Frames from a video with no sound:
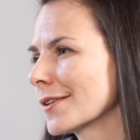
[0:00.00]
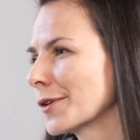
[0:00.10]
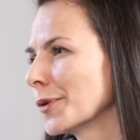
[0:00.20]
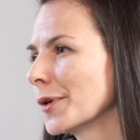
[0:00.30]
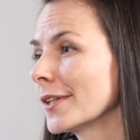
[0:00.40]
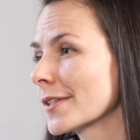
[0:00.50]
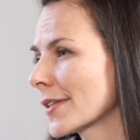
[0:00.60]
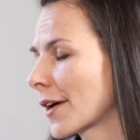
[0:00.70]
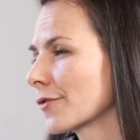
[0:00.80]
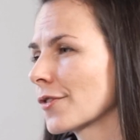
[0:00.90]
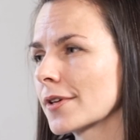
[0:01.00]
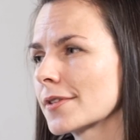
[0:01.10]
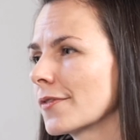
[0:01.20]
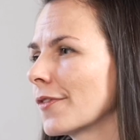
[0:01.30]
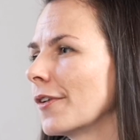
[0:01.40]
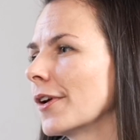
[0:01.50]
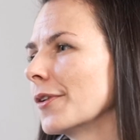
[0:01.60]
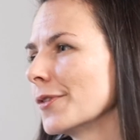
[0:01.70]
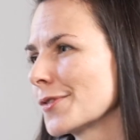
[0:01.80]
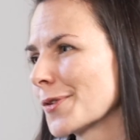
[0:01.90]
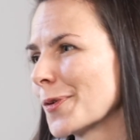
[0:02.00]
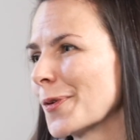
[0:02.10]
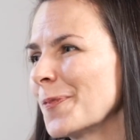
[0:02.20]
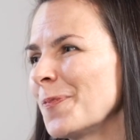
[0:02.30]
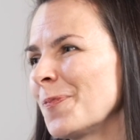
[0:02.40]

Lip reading: including the soundtracks are very good. So,